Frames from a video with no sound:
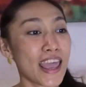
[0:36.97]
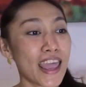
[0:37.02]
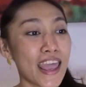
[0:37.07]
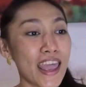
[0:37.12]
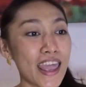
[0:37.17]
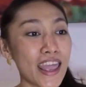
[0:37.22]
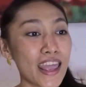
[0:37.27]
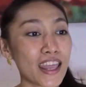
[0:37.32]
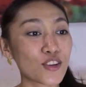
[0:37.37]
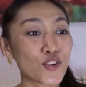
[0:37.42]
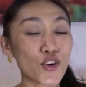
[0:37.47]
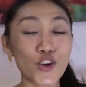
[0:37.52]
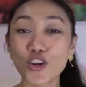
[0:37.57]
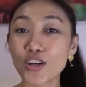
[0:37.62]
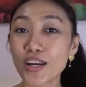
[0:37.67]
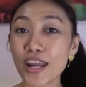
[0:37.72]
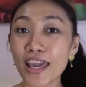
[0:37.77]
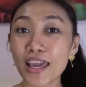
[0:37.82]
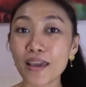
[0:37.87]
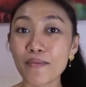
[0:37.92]
And
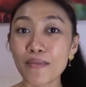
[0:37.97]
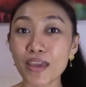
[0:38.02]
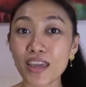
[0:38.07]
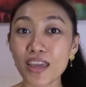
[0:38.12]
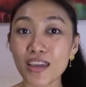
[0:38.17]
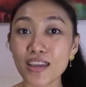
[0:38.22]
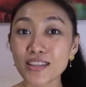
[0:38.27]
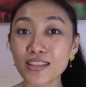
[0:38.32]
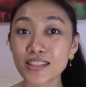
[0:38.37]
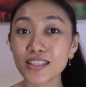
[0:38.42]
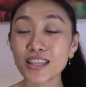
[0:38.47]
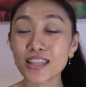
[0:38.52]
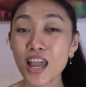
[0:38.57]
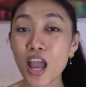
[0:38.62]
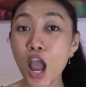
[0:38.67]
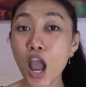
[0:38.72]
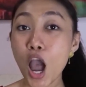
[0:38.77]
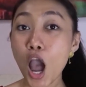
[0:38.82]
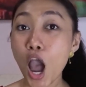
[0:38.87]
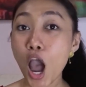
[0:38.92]
her name is
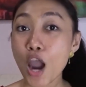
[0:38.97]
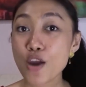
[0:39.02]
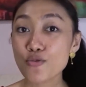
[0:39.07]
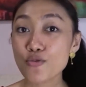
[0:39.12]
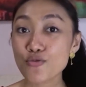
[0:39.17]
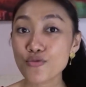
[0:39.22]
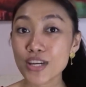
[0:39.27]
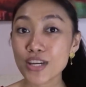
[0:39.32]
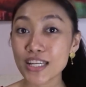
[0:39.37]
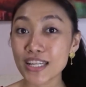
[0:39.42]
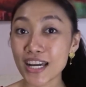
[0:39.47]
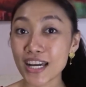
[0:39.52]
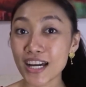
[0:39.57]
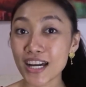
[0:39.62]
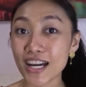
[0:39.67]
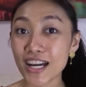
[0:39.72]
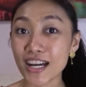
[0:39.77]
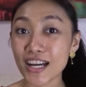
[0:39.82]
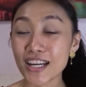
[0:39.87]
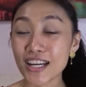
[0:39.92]

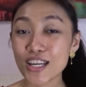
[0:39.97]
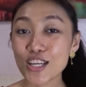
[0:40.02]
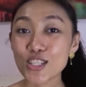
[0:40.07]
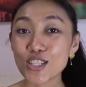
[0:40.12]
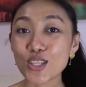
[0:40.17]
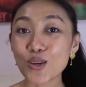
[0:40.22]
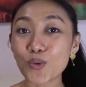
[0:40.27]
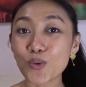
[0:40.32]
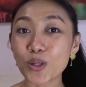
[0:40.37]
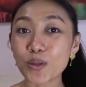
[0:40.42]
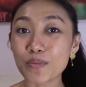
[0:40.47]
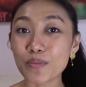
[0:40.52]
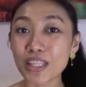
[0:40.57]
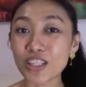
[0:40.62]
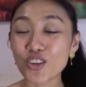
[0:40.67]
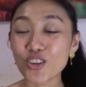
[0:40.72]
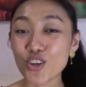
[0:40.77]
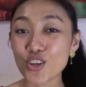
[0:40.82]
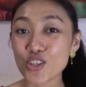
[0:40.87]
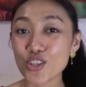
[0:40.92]
Irina. So we'll
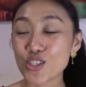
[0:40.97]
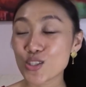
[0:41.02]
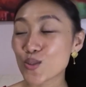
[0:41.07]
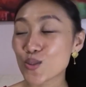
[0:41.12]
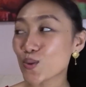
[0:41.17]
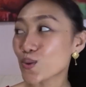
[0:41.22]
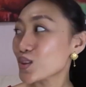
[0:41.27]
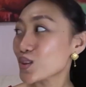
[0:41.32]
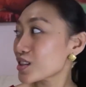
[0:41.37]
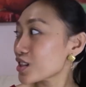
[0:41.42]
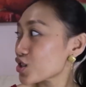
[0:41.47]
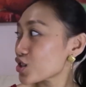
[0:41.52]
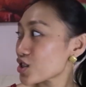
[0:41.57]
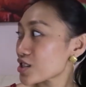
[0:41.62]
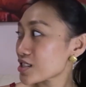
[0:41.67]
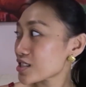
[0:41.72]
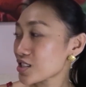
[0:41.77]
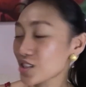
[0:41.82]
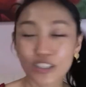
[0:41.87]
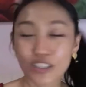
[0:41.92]
meet her soon.
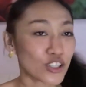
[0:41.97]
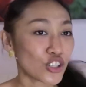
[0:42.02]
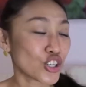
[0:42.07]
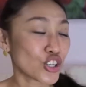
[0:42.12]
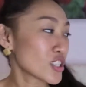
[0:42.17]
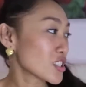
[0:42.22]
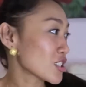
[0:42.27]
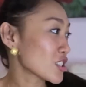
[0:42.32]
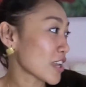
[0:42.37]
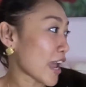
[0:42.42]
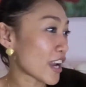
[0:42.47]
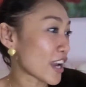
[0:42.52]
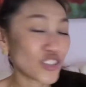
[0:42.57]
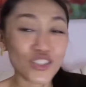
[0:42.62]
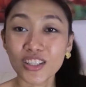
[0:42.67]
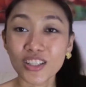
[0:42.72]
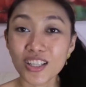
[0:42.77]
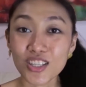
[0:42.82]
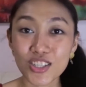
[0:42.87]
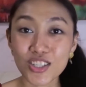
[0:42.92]
She's
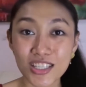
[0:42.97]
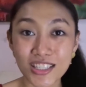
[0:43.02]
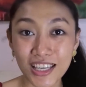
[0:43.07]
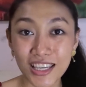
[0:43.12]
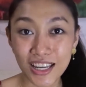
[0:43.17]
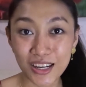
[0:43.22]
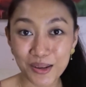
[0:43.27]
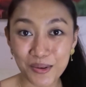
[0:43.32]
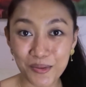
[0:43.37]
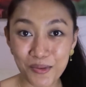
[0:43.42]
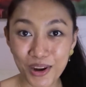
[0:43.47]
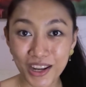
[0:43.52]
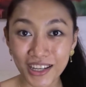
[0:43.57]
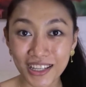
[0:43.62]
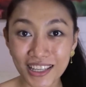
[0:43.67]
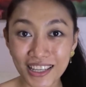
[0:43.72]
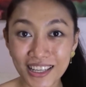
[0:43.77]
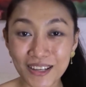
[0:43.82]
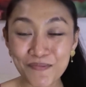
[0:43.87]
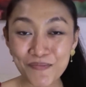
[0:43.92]
actually just getting
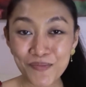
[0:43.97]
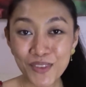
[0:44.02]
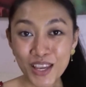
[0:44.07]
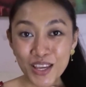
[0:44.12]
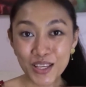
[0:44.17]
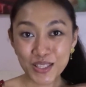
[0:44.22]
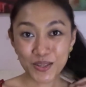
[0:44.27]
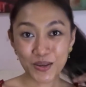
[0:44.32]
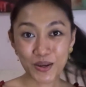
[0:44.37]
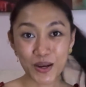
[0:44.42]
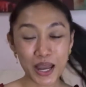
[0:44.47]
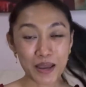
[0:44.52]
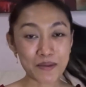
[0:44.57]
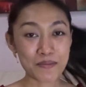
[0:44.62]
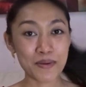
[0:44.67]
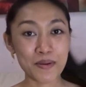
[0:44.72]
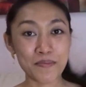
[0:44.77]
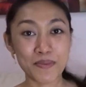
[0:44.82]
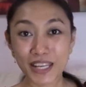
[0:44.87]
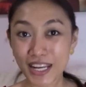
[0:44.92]
ready. So
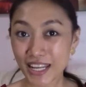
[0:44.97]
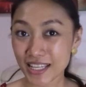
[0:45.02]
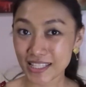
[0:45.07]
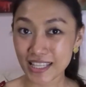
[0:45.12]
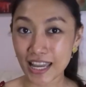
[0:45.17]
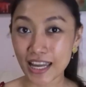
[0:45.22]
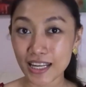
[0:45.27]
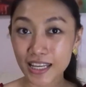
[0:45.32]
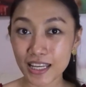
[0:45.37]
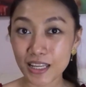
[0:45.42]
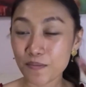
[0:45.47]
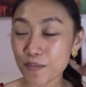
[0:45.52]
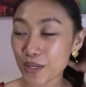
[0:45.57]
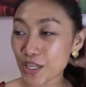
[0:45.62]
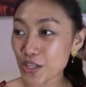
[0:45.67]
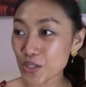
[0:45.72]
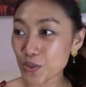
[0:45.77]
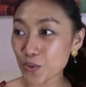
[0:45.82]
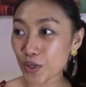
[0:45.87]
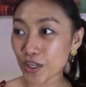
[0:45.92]
I'm a bit excited
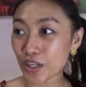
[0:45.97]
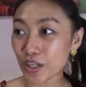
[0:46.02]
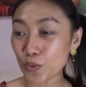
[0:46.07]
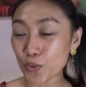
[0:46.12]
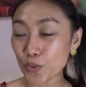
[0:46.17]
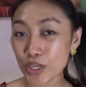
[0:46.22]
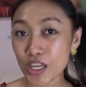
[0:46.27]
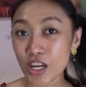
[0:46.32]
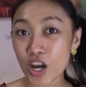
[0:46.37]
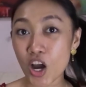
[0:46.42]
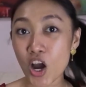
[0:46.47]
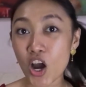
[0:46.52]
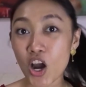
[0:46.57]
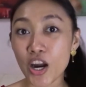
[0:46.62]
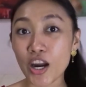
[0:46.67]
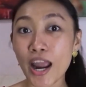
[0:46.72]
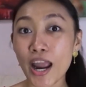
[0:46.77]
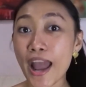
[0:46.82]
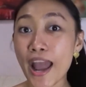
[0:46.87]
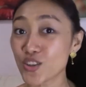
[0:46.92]
because we
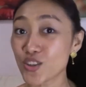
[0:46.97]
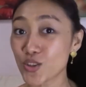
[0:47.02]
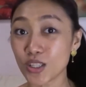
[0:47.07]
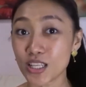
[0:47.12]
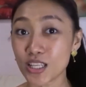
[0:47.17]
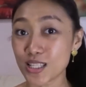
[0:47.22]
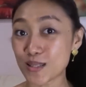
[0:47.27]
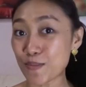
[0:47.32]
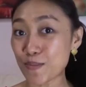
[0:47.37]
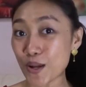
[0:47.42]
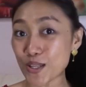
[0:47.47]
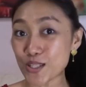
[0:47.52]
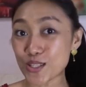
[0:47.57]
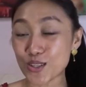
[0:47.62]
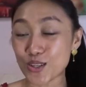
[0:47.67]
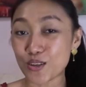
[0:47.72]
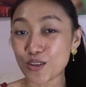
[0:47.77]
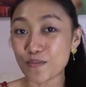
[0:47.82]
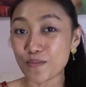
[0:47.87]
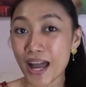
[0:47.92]
are actually
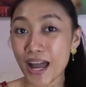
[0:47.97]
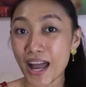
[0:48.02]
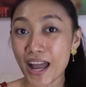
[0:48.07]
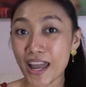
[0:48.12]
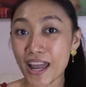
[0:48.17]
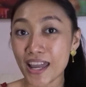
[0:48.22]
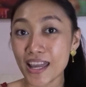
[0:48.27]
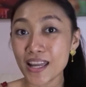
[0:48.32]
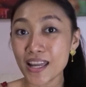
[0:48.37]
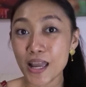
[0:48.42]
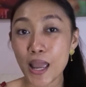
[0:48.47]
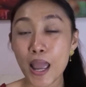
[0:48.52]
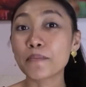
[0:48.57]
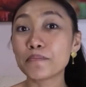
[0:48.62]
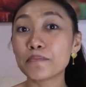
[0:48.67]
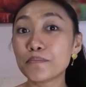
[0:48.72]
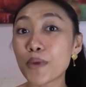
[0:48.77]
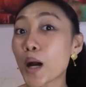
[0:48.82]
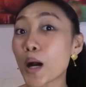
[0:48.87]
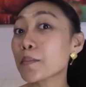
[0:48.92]
sponsored by
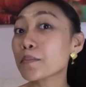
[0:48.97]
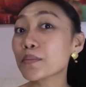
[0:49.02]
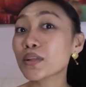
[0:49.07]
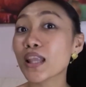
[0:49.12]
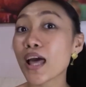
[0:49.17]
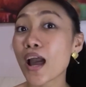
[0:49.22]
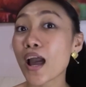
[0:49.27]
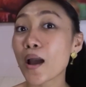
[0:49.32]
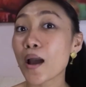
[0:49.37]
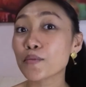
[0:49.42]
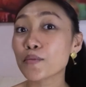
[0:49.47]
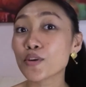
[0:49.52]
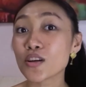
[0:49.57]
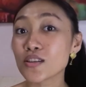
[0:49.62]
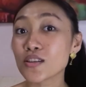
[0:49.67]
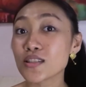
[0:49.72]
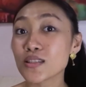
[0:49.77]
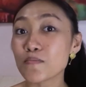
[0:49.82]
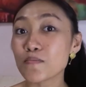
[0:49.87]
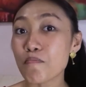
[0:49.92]
Bombglam
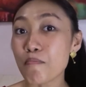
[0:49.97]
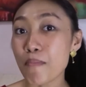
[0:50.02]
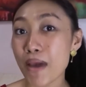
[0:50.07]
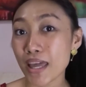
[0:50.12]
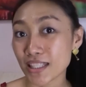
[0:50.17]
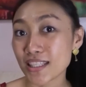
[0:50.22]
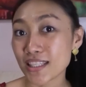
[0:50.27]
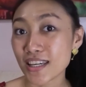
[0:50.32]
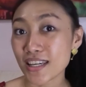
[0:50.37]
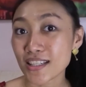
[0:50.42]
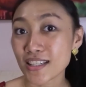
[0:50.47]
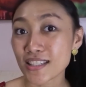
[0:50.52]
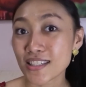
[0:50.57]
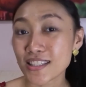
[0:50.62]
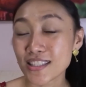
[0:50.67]
Cosmetics.